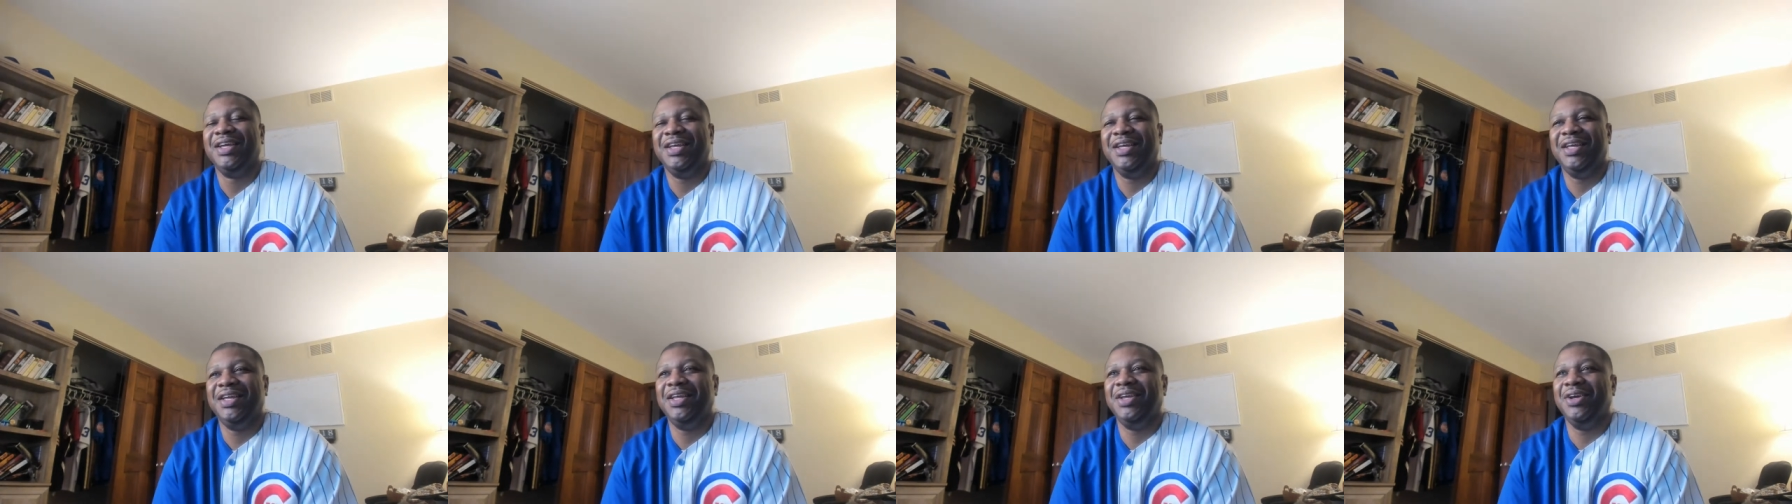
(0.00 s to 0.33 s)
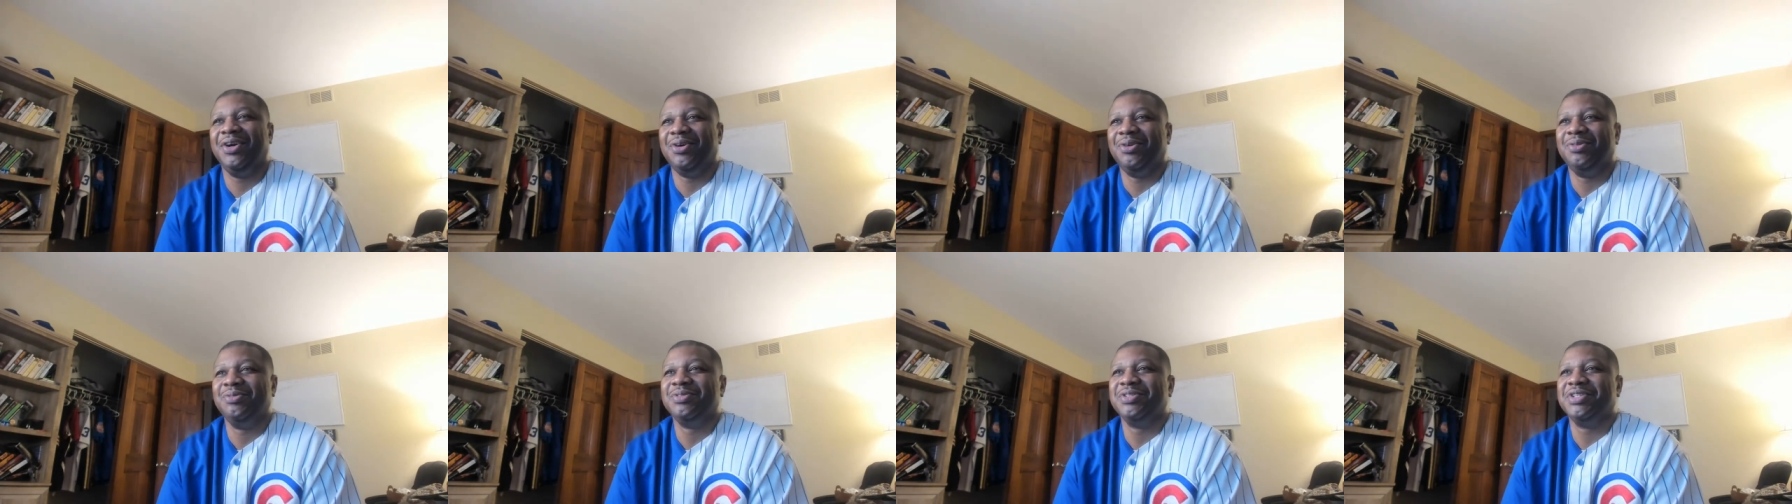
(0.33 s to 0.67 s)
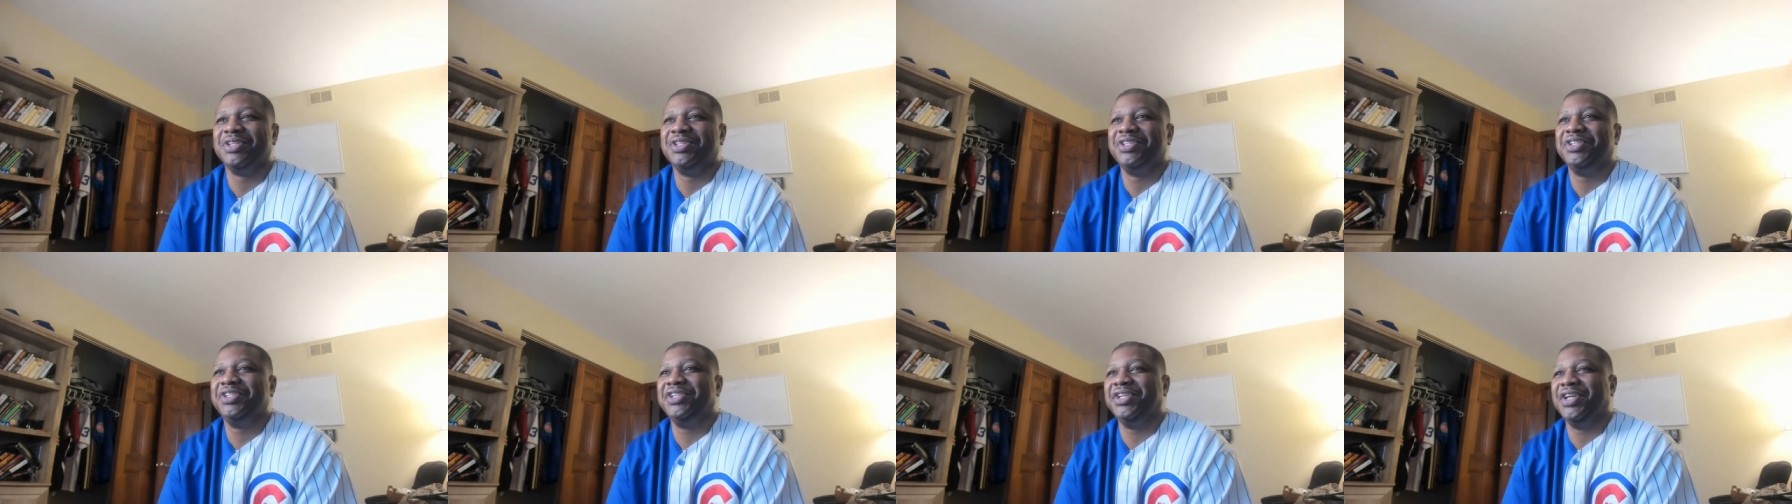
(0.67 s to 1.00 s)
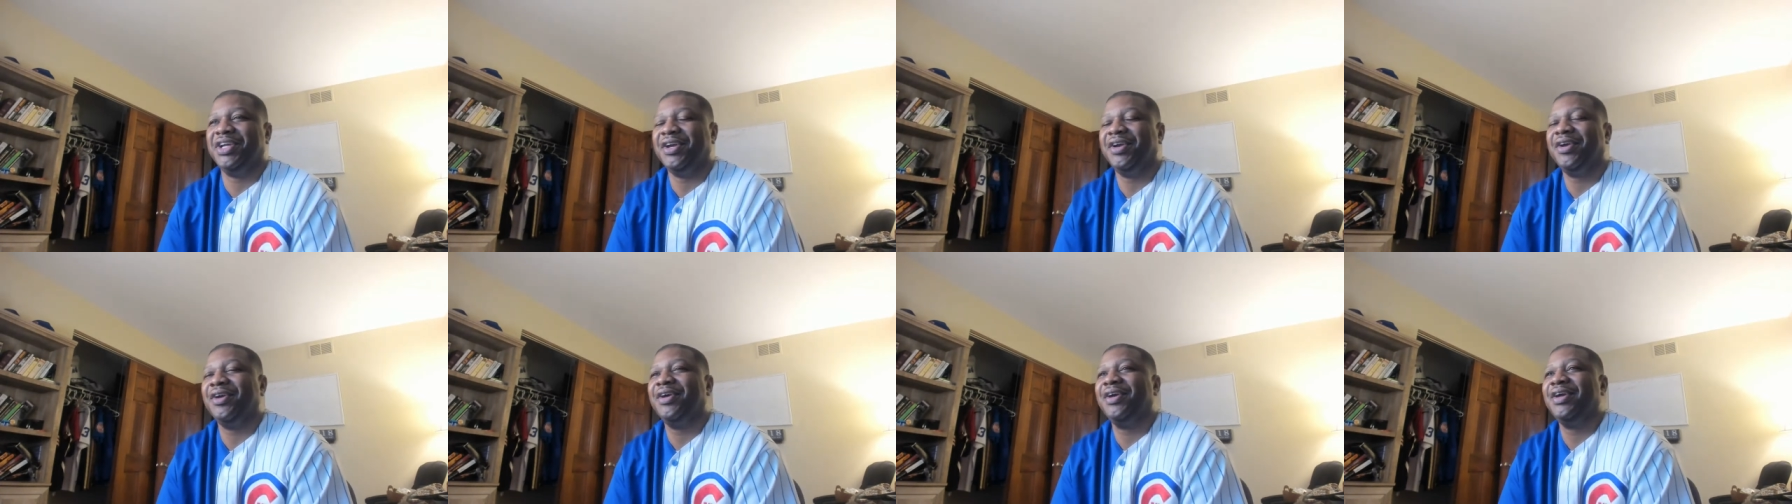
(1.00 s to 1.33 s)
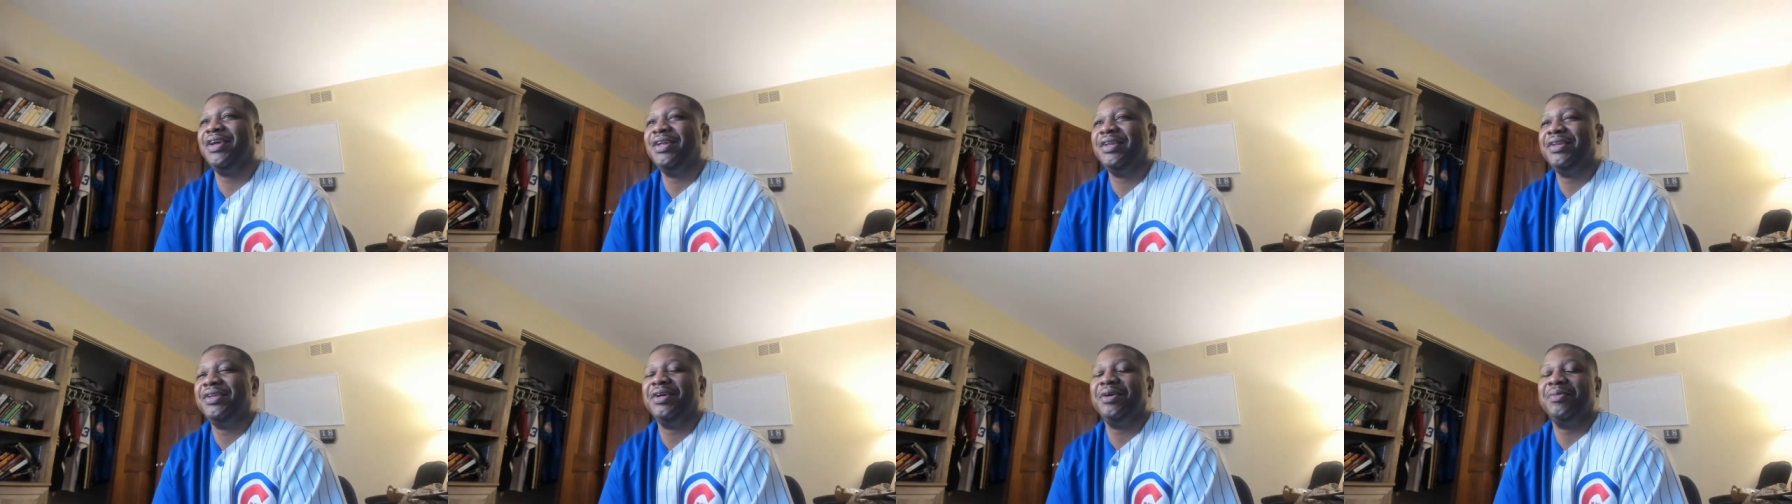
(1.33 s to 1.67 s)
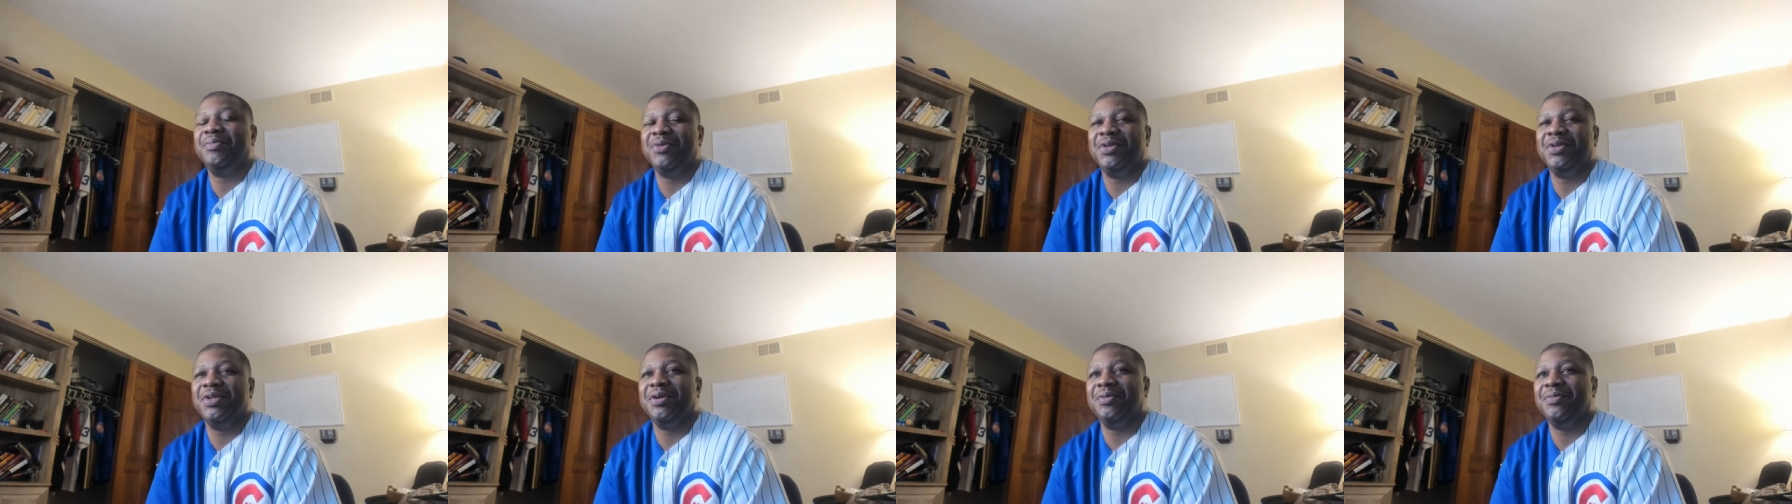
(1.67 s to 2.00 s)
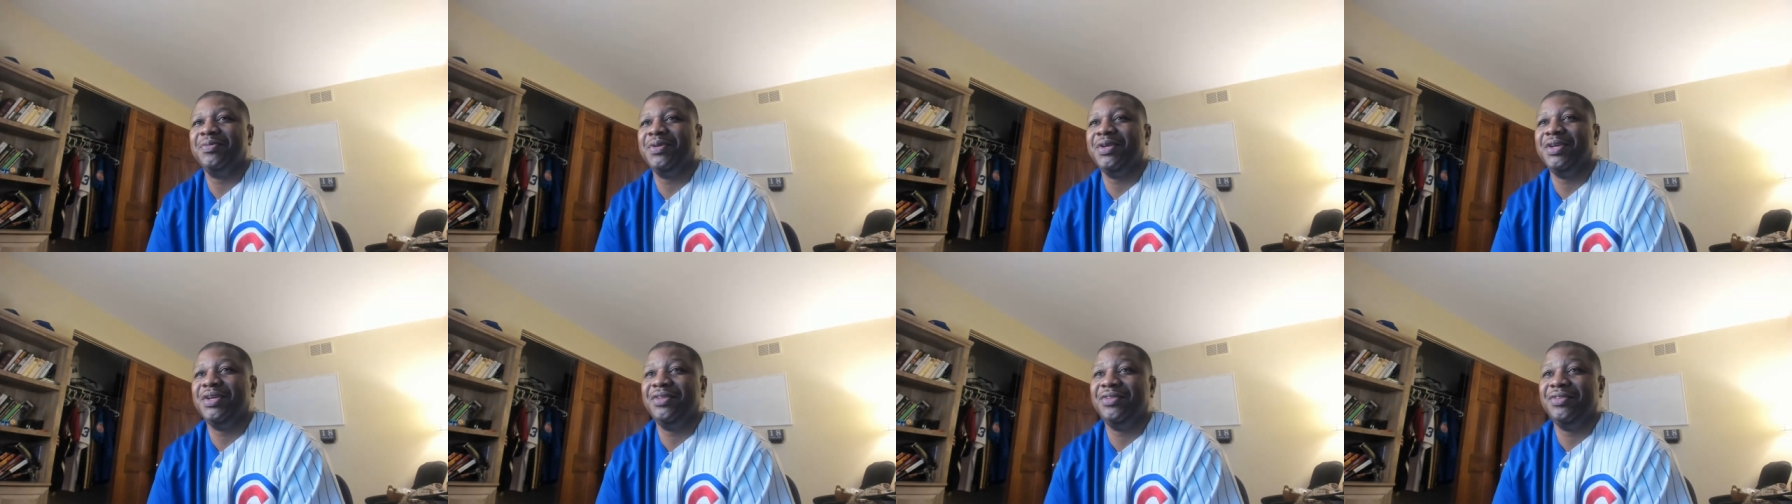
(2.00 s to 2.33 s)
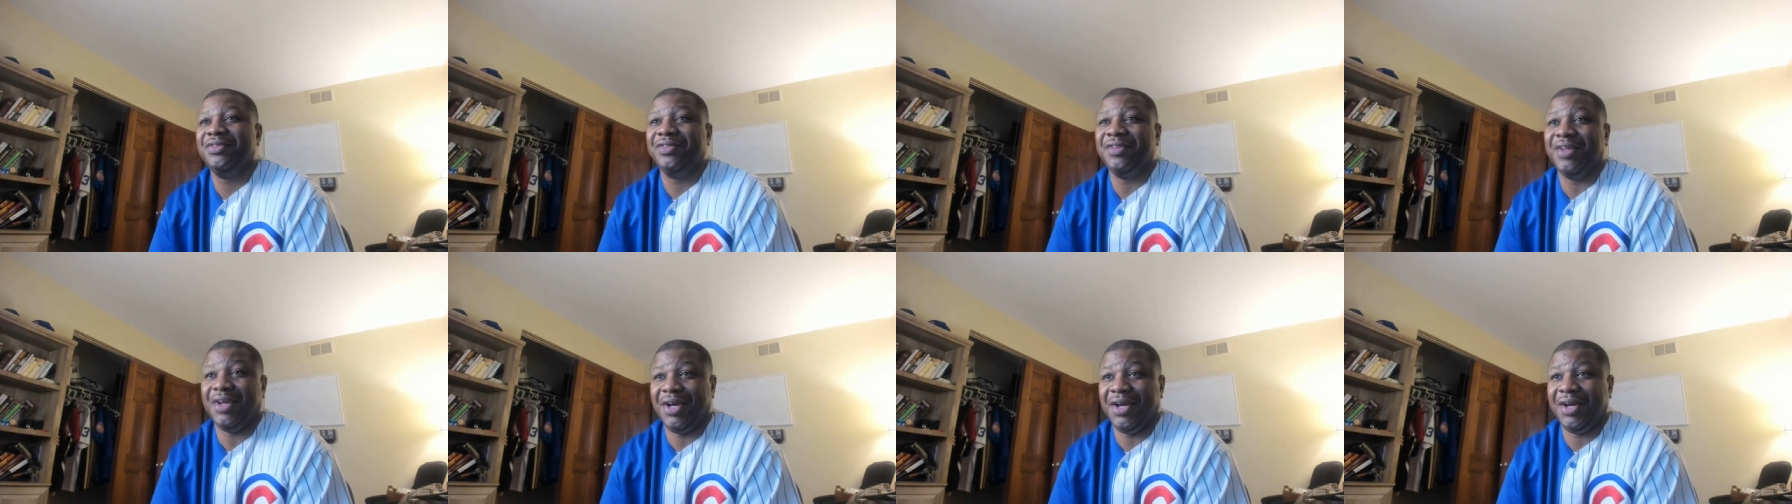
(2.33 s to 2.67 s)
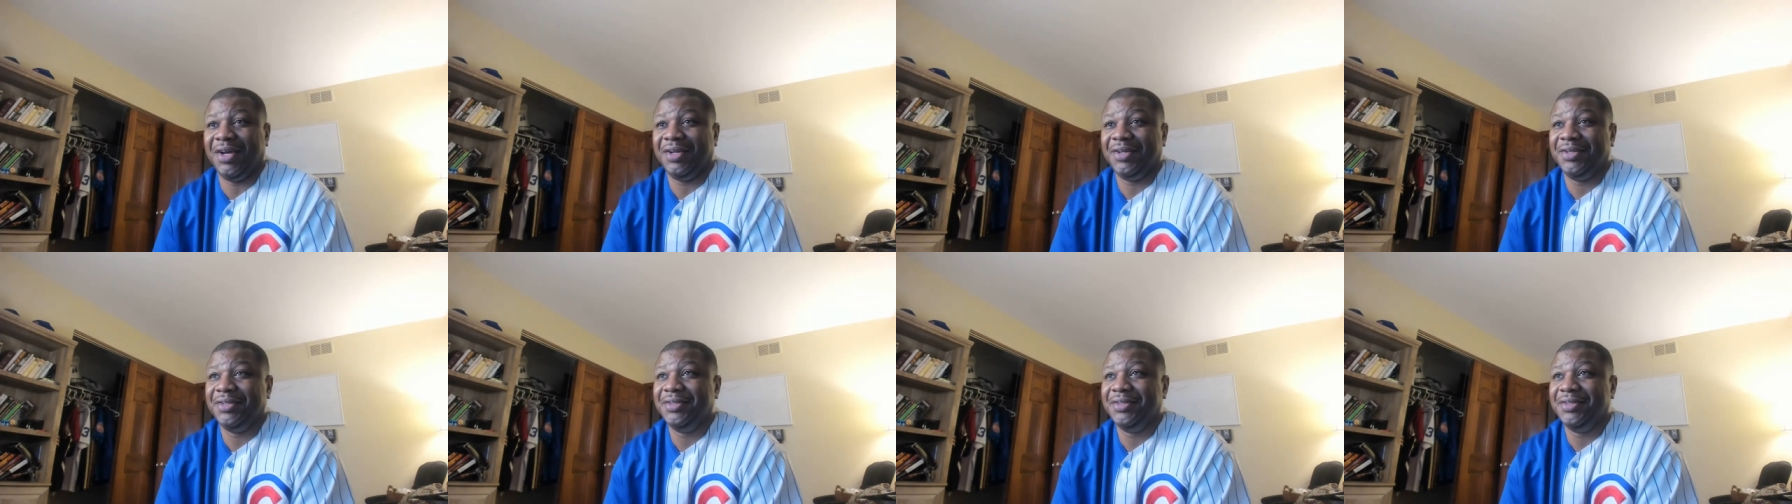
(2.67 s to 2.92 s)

he owns a share in WWE stock.